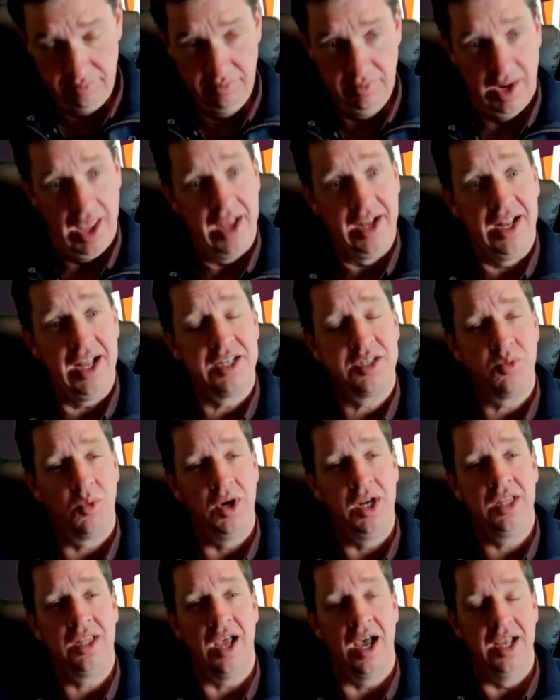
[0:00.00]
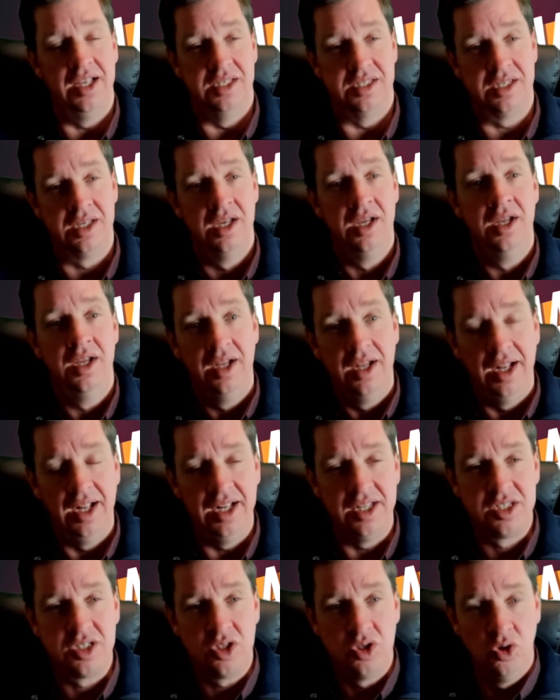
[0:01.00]
And guess what it does?
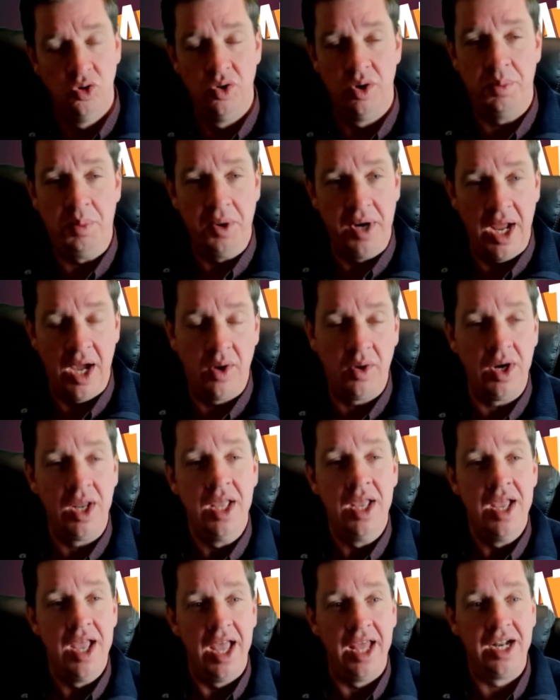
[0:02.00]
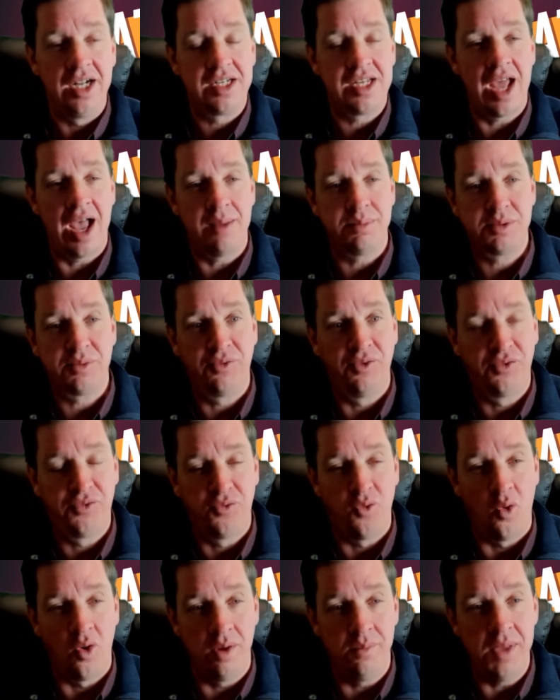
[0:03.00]
It's two to put out, and it taps for
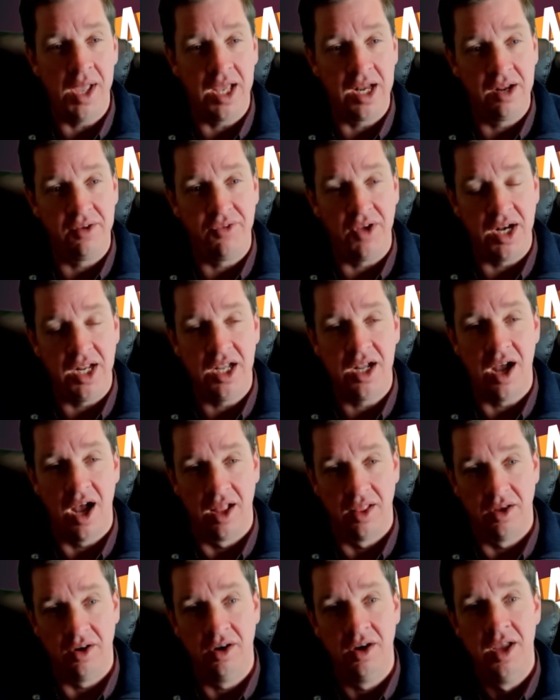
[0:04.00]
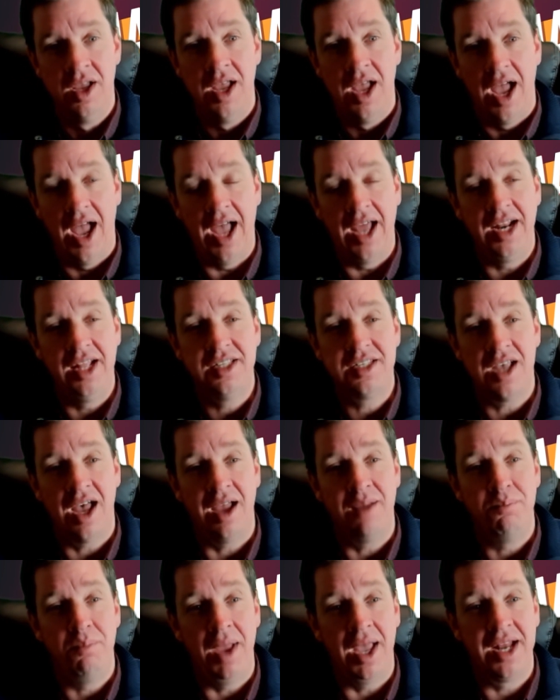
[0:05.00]
4 mana of any color.
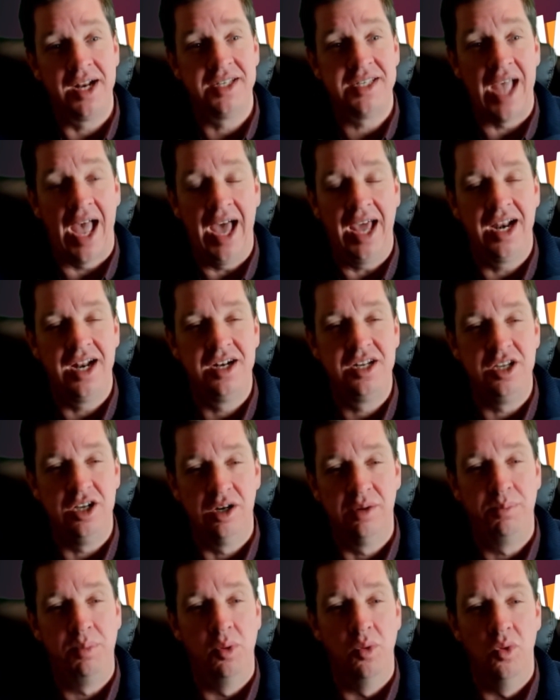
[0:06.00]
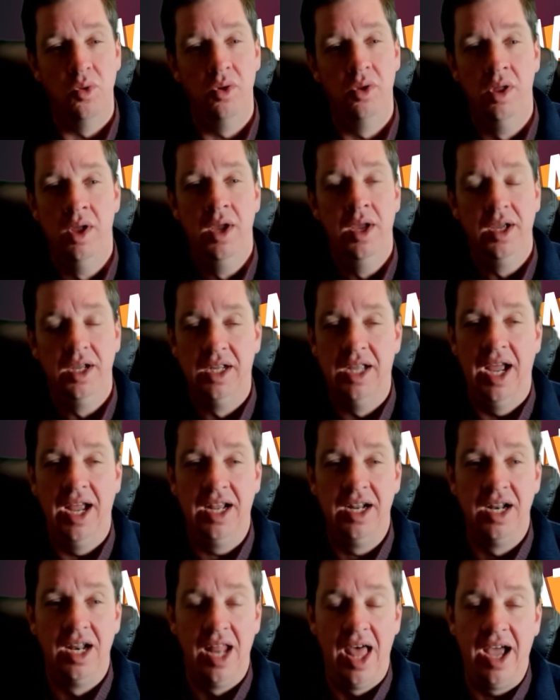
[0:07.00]
Anytime mana is added to your pool,
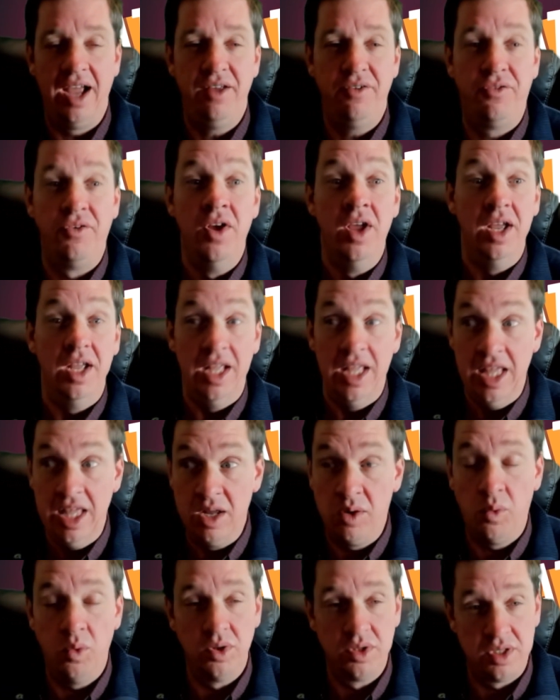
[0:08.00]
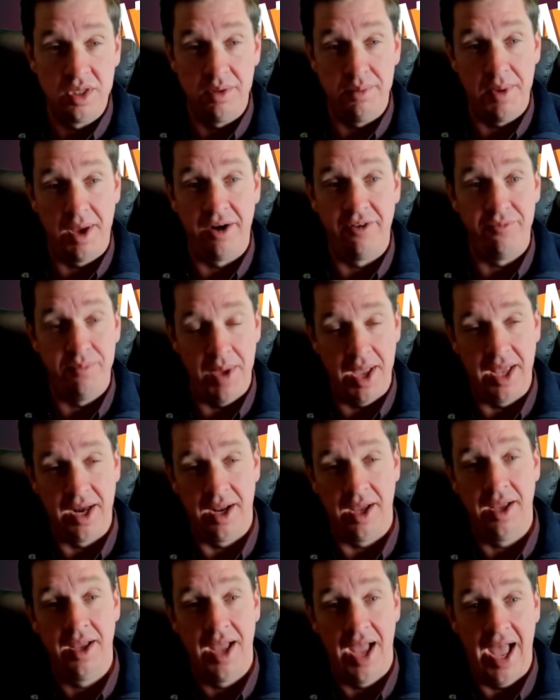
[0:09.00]
gain life equal to the amount of
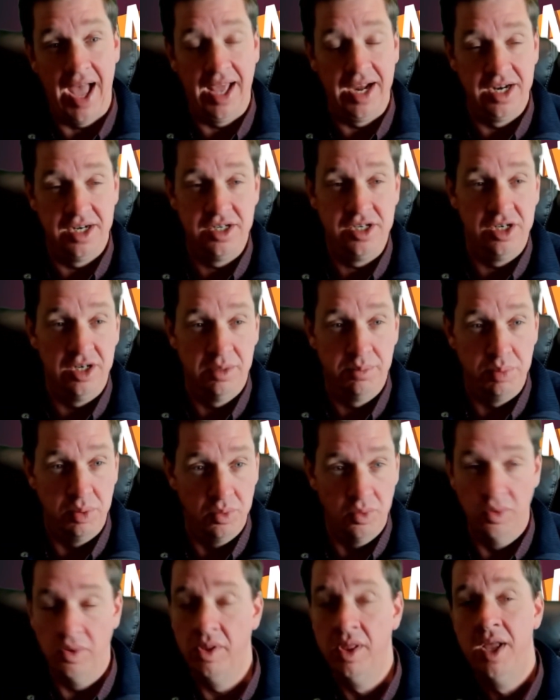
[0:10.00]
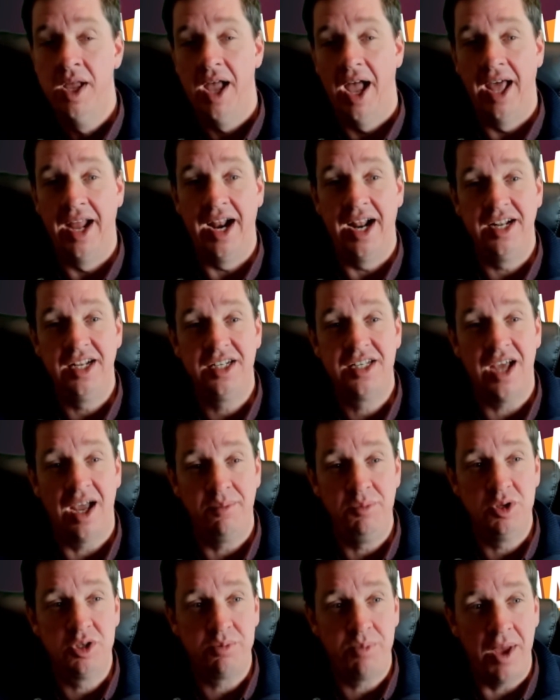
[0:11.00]
mana added to your pool. And
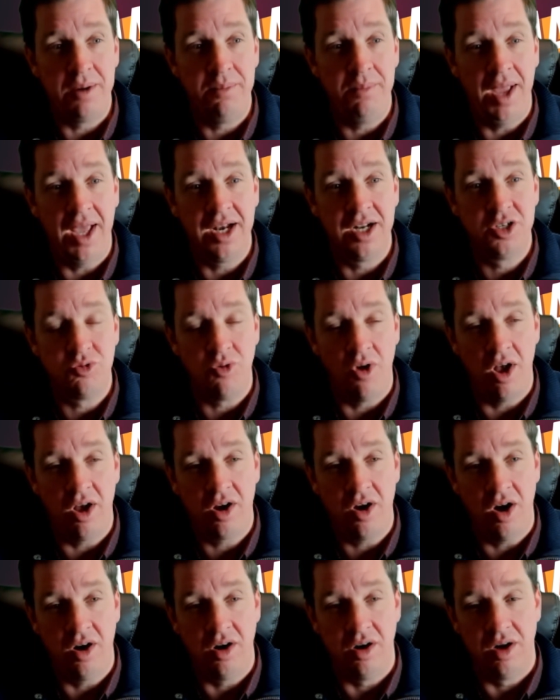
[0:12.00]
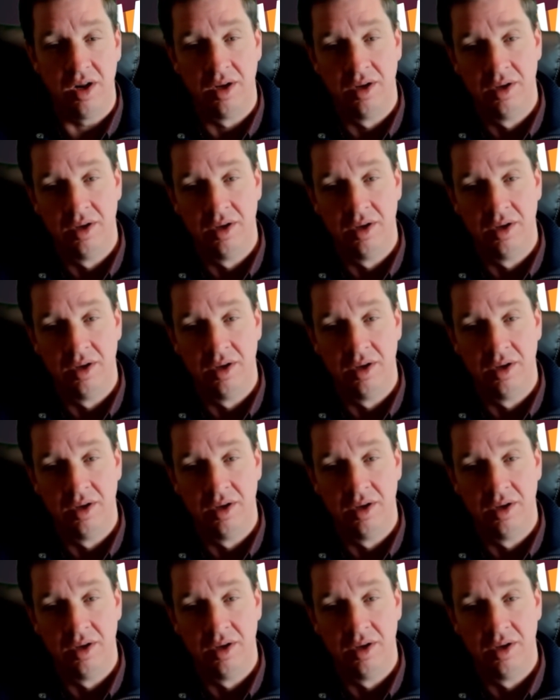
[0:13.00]
anytime you spend mana, draw a card.